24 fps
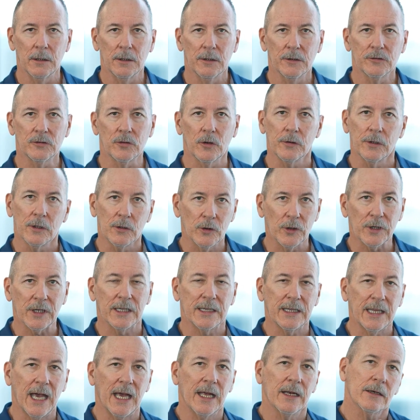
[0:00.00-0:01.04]
So you look
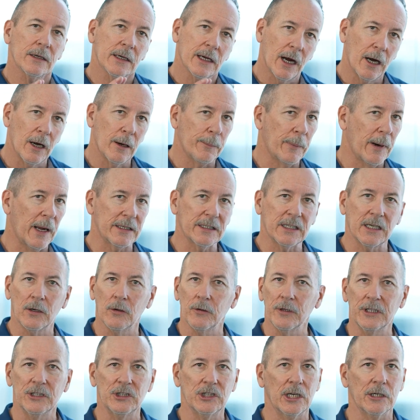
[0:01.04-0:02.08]
at that, chiropractic
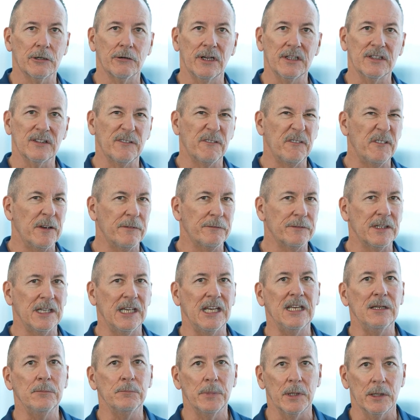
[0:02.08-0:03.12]
only generates
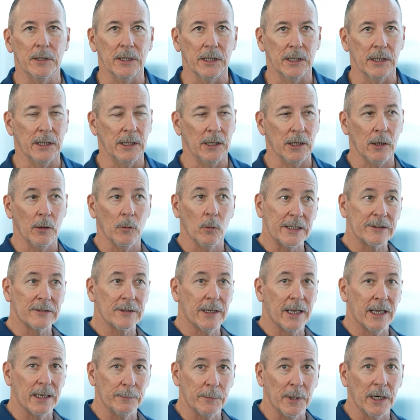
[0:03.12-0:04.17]
$15 billion, and you go, that's a
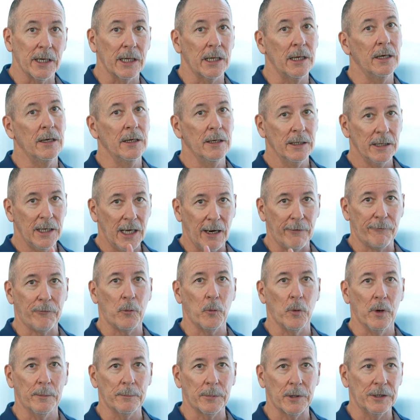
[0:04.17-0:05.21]
lot of money. Yeah, for
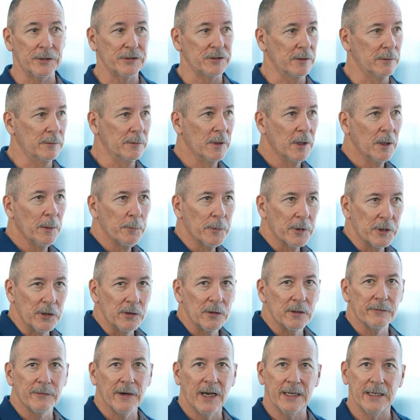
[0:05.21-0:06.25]
one person, but
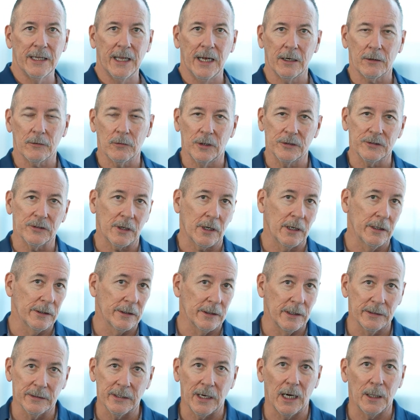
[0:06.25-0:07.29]
you divide that across an
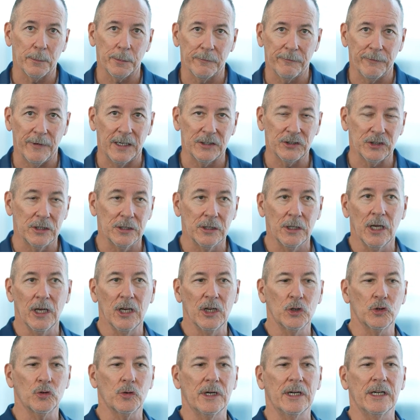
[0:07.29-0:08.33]
entire profession,
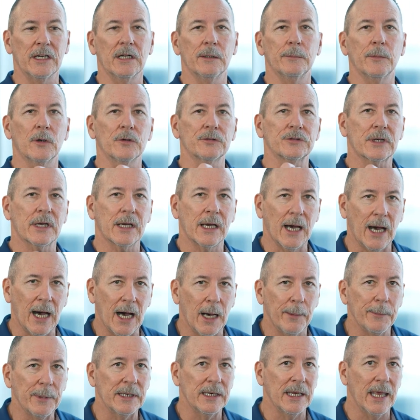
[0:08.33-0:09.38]
treating the most
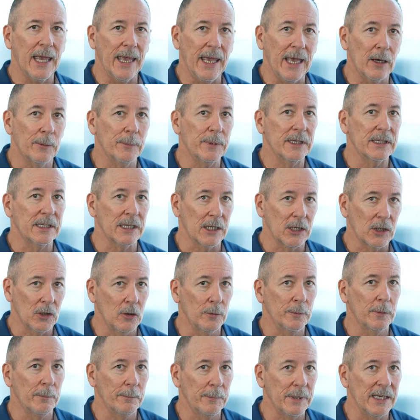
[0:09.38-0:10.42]
common ailment that
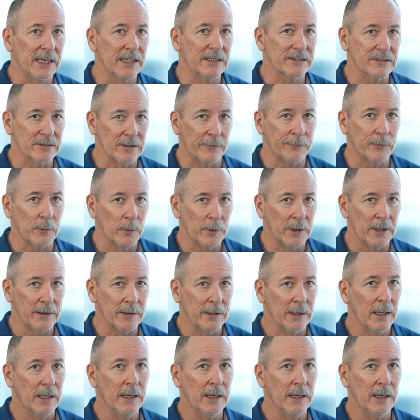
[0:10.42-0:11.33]
human beings suffer with.